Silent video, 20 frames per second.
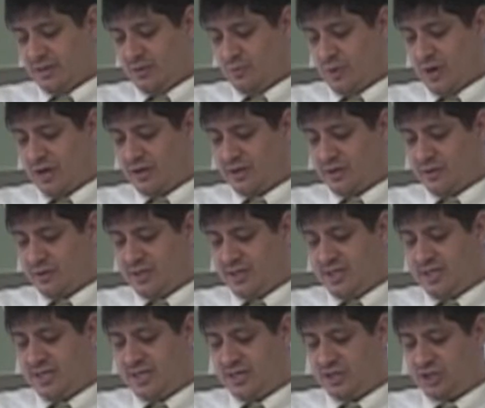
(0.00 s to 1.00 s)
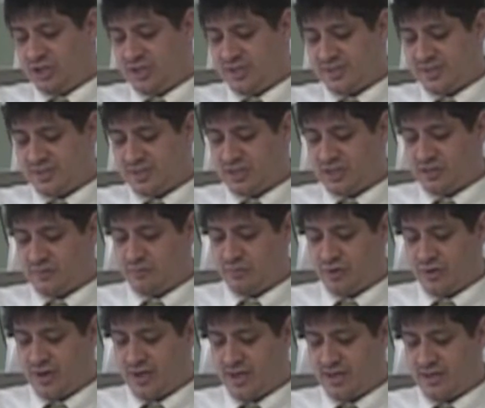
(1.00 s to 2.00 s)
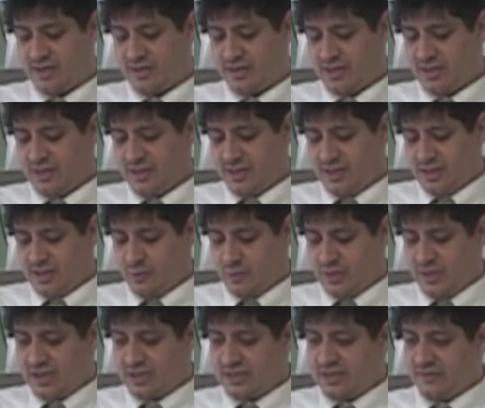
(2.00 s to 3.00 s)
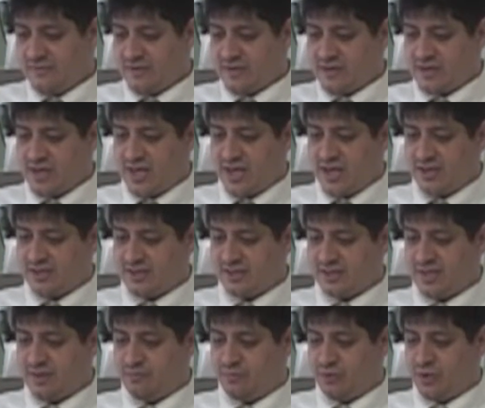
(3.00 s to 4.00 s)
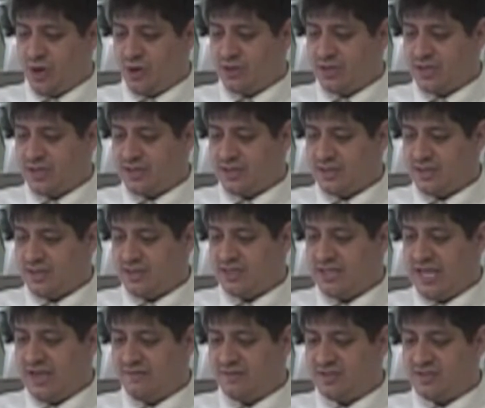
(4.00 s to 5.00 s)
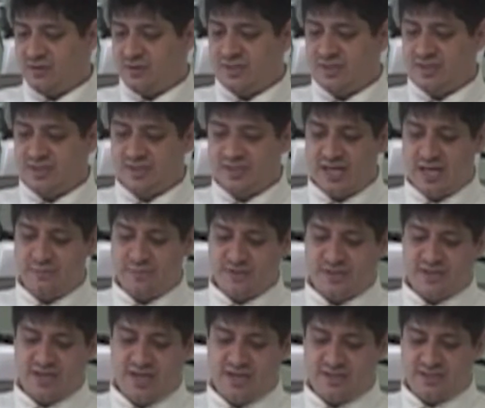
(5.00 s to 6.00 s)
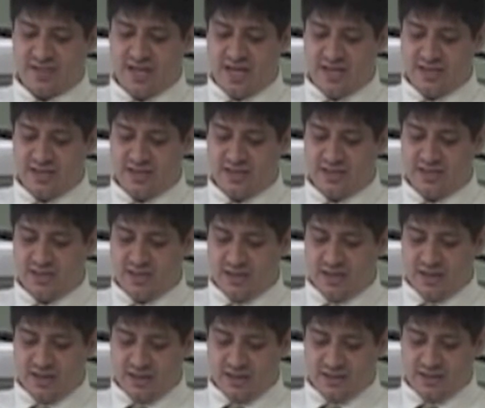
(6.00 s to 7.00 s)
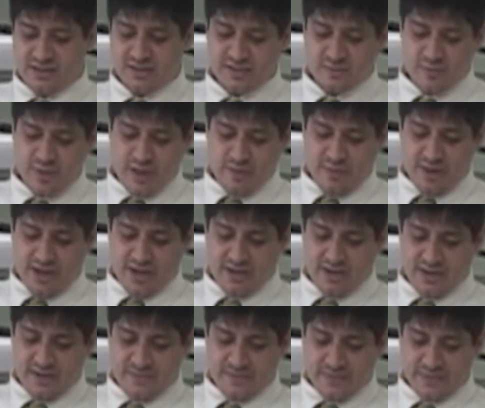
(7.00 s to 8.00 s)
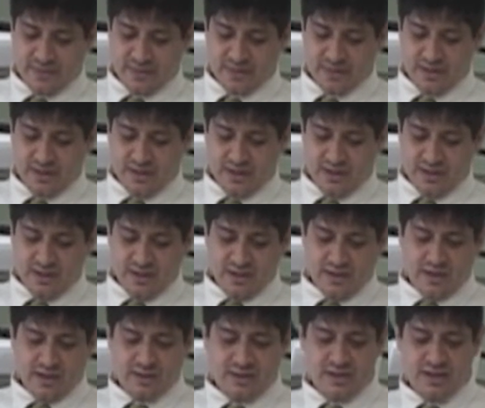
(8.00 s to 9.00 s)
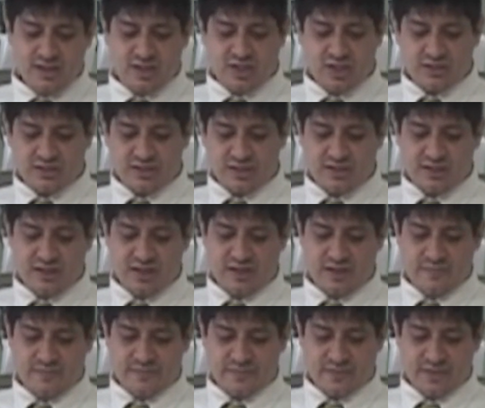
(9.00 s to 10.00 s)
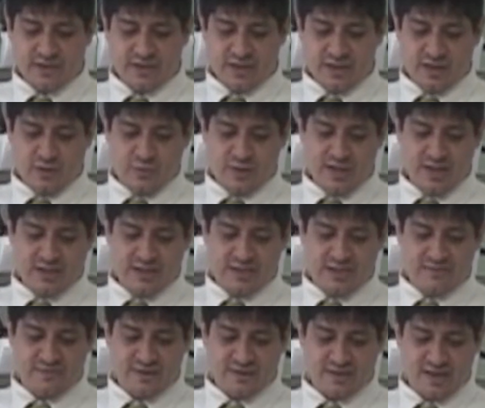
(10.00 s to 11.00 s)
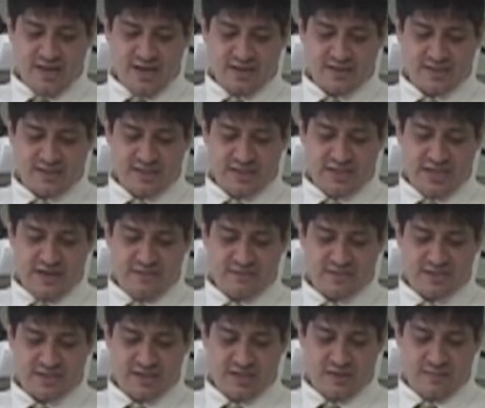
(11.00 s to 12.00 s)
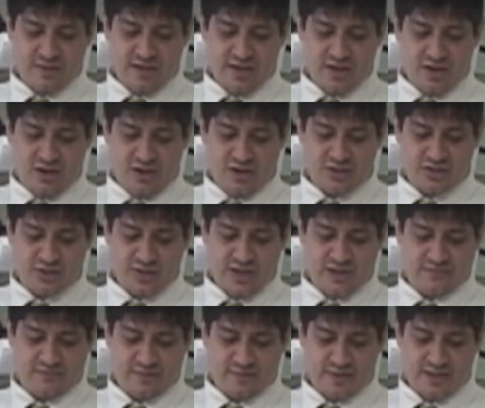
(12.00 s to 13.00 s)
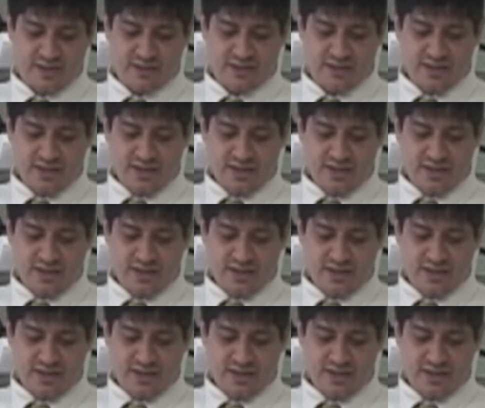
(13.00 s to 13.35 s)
While they were eating, Jesus took bread and when he had given thanks, he broke it and gave it to his disciples, saying, Take it, this is my body. Then he took the cup, and when he had given thanks, he gave it to them, and they all drank from it.